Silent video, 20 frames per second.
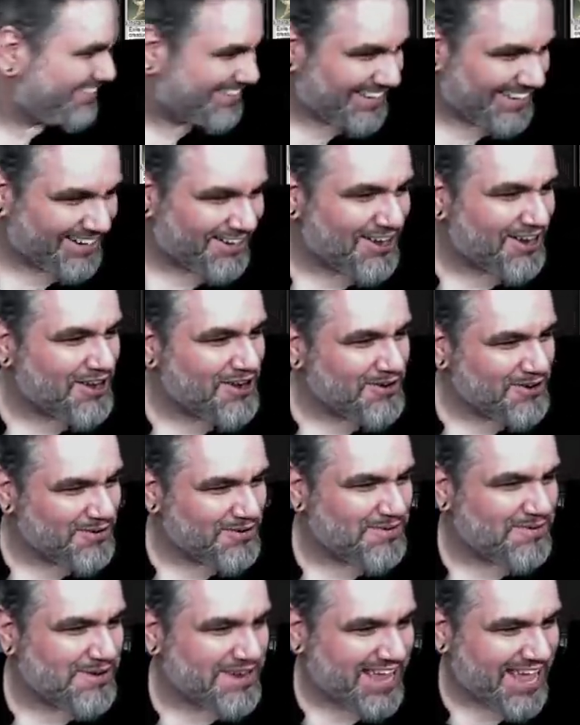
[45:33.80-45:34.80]
Like,
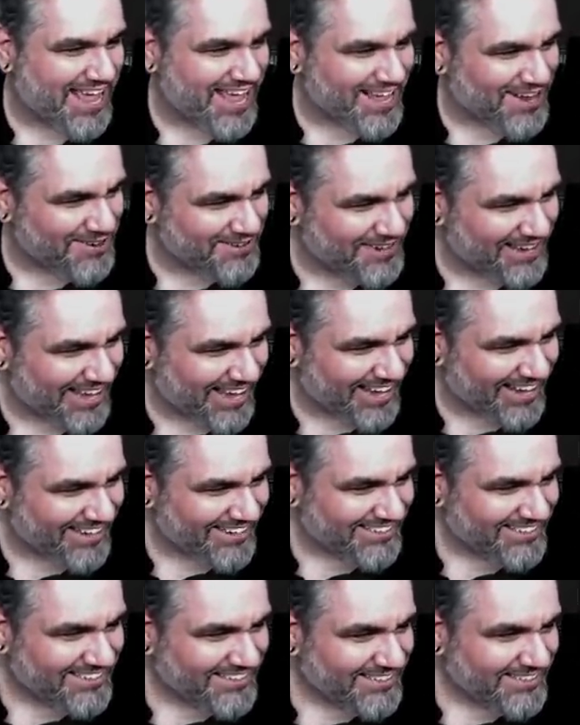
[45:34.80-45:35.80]
oh yeah, okay.
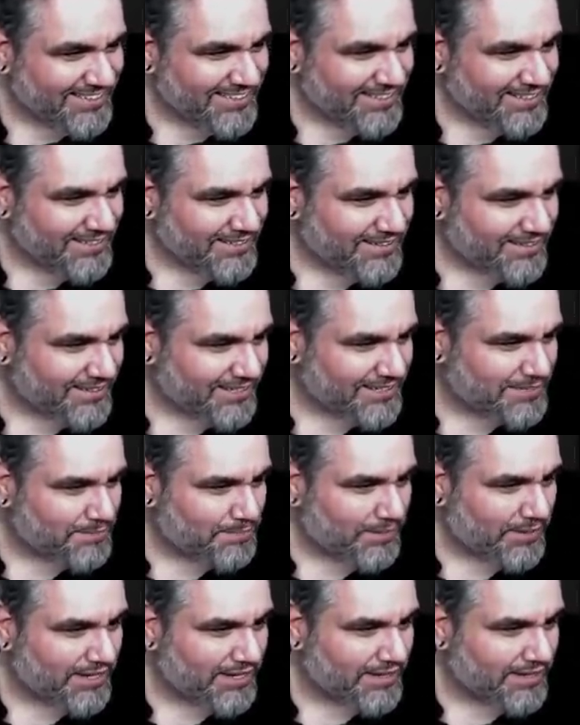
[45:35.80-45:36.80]
Let's
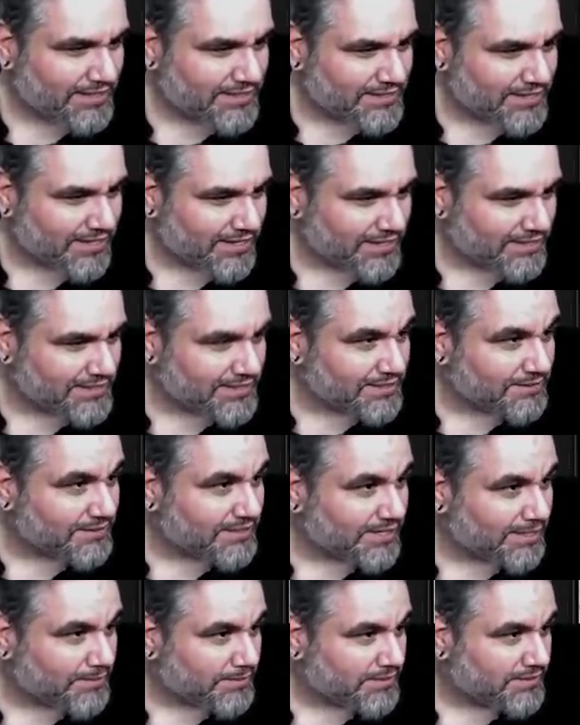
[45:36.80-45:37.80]
play this guy and see what
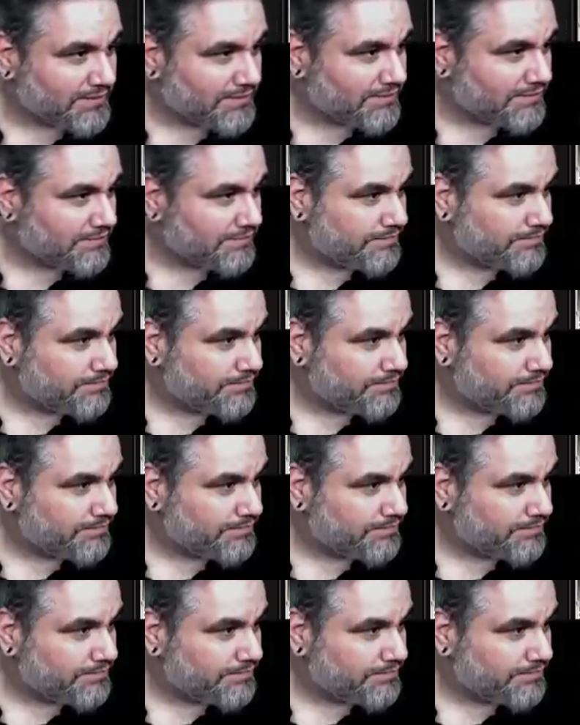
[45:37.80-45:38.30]
happens.